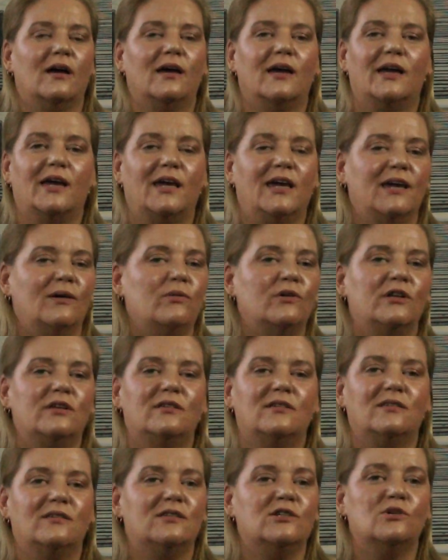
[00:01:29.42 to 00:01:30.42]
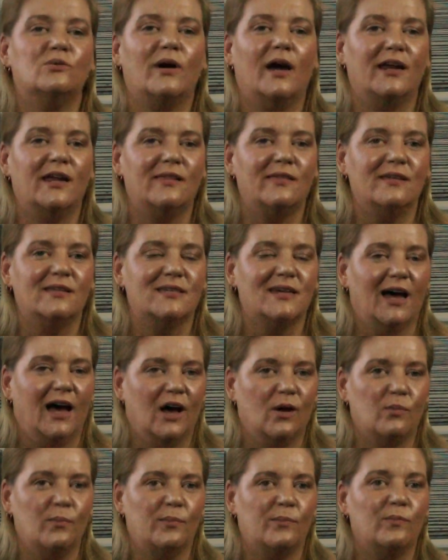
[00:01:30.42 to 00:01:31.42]
He would do anything to
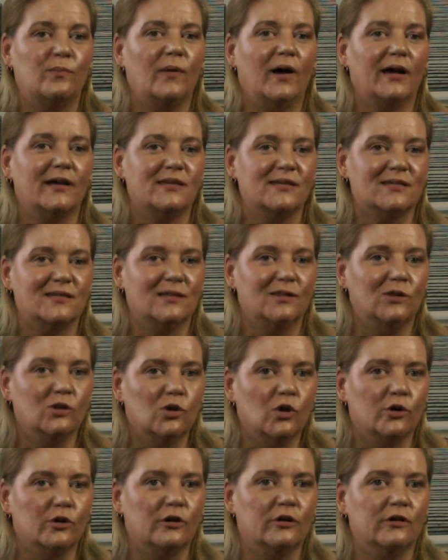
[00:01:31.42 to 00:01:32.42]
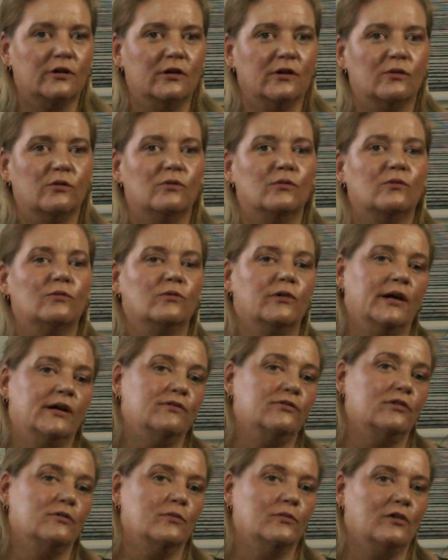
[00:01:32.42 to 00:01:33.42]
help us learn right
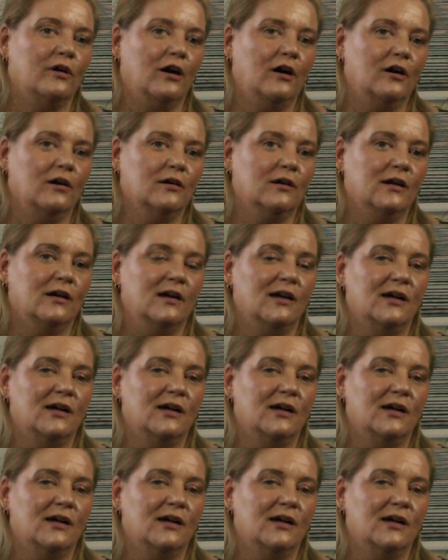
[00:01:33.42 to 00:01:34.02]
from wrong,